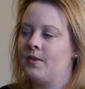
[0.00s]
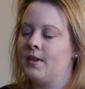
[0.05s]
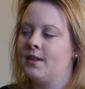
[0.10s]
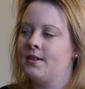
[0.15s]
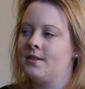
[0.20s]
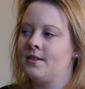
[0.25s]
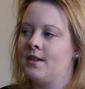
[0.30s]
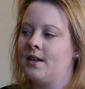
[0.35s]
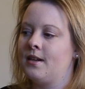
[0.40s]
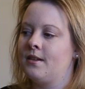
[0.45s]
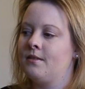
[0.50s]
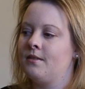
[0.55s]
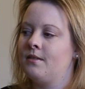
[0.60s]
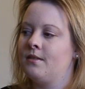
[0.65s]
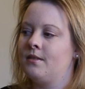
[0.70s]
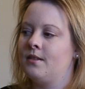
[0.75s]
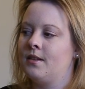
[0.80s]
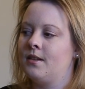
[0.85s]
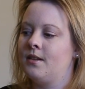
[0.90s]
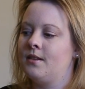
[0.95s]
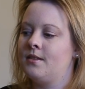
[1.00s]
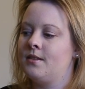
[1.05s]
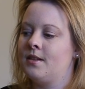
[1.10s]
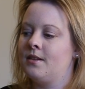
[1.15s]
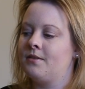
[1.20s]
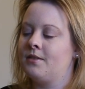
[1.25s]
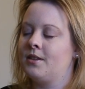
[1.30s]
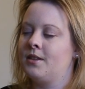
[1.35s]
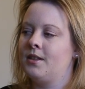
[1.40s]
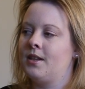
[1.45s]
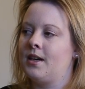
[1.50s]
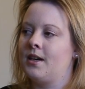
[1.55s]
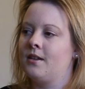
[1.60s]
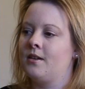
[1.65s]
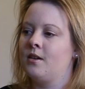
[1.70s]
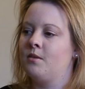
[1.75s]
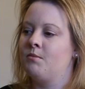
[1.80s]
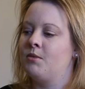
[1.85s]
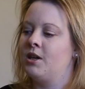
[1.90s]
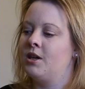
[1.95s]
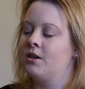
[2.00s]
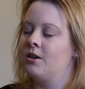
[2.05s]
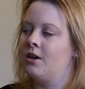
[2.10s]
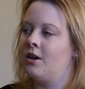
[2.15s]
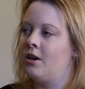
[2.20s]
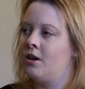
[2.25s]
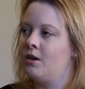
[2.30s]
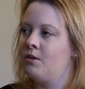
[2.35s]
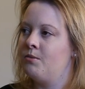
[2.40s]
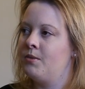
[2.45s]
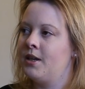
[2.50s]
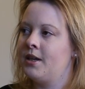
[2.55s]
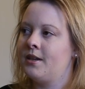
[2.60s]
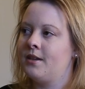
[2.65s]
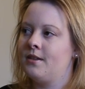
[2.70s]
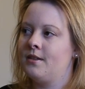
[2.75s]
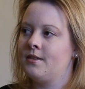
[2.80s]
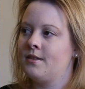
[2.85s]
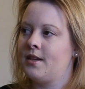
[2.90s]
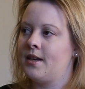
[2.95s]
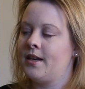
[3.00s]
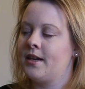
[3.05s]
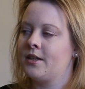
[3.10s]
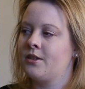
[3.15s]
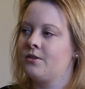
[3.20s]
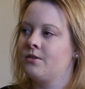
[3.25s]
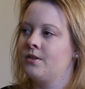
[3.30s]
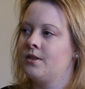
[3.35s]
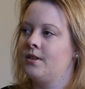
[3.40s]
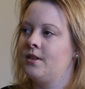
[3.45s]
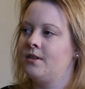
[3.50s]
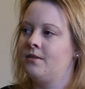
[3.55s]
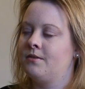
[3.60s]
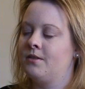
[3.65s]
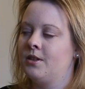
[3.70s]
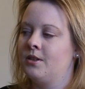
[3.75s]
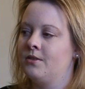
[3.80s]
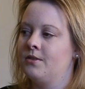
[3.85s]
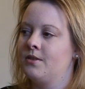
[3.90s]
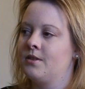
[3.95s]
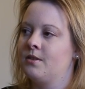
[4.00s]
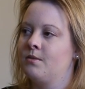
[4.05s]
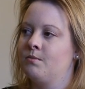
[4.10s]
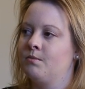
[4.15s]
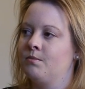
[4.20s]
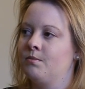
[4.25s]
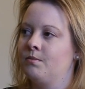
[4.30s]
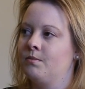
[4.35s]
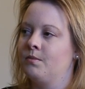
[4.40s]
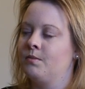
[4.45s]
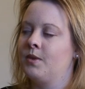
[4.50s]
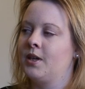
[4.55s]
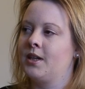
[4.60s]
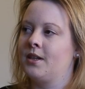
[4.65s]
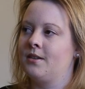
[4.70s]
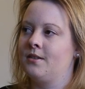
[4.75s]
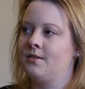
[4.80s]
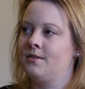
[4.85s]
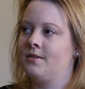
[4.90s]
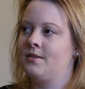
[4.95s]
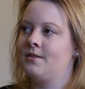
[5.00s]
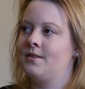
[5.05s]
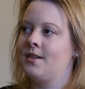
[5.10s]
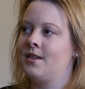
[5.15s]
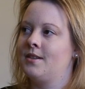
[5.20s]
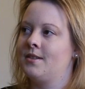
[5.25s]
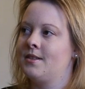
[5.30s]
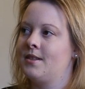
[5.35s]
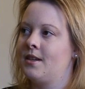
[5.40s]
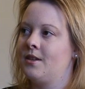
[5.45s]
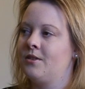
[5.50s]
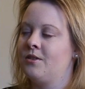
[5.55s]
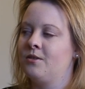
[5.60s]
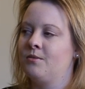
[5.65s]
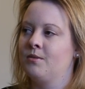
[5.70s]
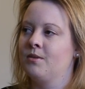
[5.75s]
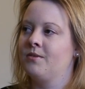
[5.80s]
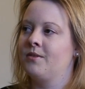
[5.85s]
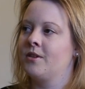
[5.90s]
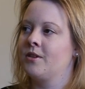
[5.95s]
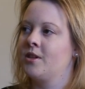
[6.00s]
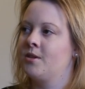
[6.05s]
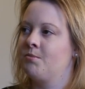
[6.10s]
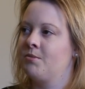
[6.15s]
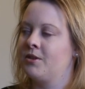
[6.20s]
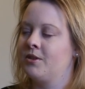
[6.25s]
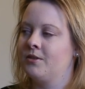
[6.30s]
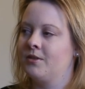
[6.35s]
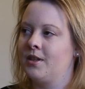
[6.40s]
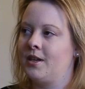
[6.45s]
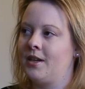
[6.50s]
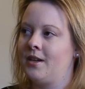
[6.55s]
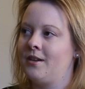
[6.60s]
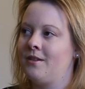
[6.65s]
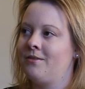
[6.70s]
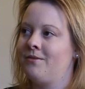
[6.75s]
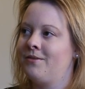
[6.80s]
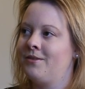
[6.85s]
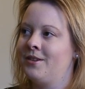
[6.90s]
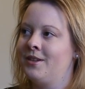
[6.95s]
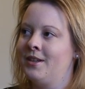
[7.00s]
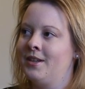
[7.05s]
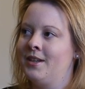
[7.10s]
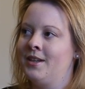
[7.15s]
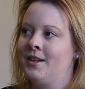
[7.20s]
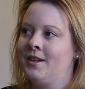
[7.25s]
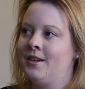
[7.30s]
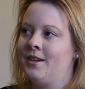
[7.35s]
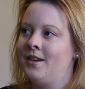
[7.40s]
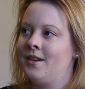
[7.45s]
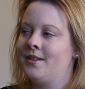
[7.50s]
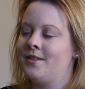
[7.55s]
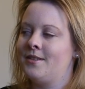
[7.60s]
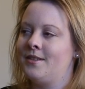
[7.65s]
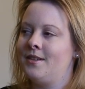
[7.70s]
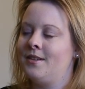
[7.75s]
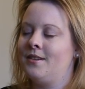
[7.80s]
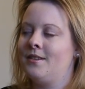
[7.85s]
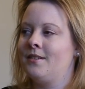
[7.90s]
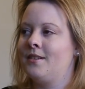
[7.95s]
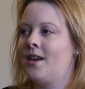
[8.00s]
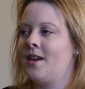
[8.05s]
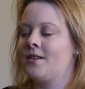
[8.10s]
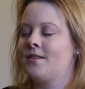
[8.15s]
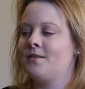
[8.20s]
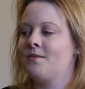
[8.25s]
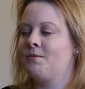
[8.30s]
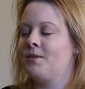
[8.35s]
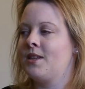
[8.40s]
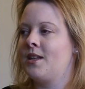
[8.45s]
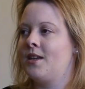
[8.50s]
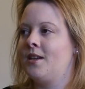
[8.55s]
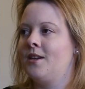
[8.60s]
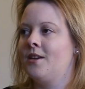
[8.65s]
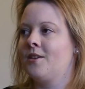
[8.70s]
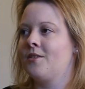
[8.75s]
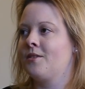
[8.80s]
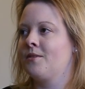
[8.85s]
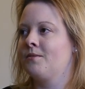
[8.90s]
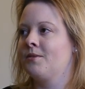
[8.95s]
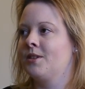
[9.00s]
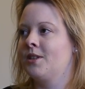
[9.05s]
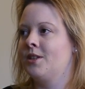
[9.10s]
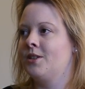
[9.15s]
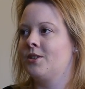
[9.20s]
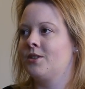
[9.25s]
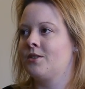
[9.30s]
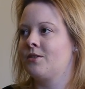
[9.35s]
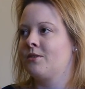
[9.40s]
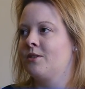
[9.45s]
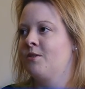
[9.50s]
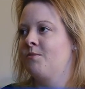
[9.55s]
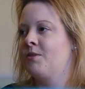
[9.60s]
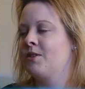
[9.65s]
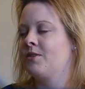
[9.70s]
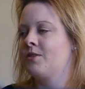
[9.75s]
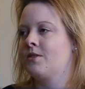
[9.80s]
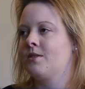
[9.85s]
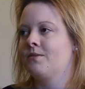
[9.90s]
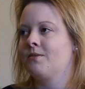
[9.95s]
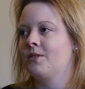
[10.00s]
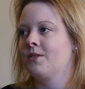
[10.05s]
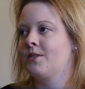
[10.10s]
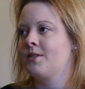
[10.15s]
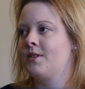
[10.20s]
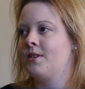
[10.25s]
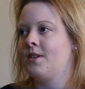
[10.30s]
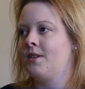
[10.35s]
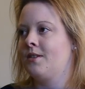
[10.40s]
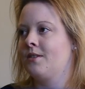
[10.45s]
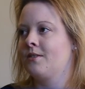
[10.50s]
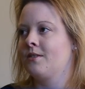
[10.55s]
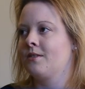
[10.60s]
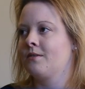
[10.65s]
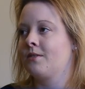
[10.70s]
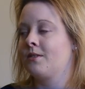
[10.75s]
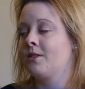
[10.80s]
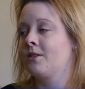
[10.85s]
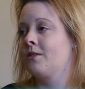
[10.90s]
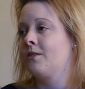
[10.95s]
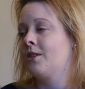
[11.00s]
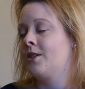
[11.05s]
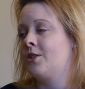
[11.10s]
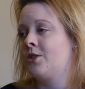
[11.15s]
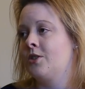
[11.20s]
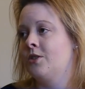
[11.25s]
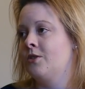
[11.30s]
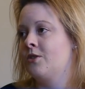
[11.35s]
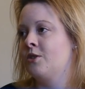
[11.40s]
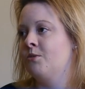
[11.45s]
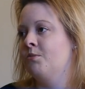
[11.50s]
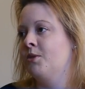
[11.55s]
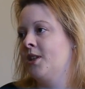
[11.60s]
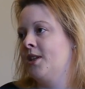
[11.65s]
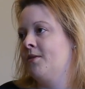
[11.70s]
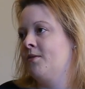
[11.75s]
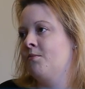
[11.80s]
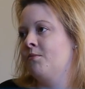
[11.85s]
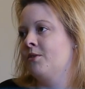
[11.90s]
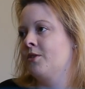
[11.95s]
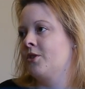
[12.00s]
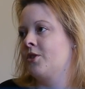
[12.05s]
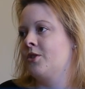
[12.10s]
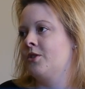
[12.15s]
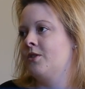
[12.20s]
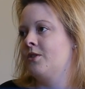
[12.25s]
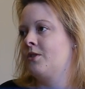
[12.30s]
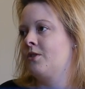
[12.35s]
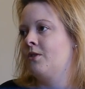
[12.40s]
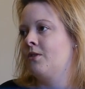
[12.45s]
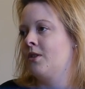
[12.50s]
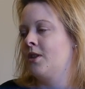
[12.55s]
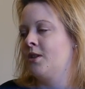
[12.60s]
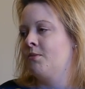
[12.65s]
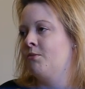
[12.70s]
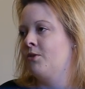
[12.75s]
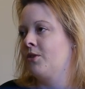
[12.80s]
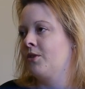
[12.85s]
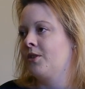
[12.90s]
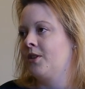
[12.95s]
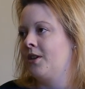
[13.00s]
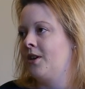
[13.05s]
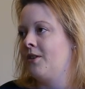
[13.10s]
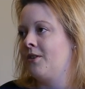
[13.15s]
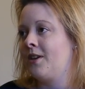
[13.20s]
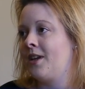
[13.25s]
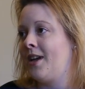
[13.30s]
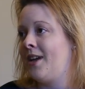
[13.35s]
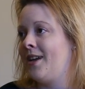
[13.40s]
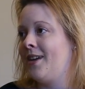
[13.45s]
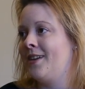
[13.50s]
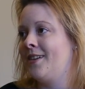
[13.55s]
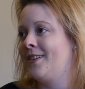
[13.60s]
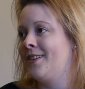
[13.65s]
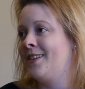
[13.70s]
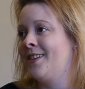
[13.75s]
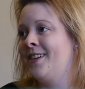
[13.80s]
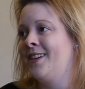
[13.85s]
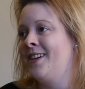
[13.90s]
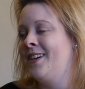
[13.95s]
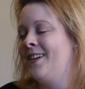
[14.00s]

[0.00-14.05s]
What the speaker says: It's definitely not among all Wiccans. I actually have known some Wiccans since then who were very pro-life. It's, as with any other religious group, there's diversity. There are Christians who believe abortion is totally morally okay, and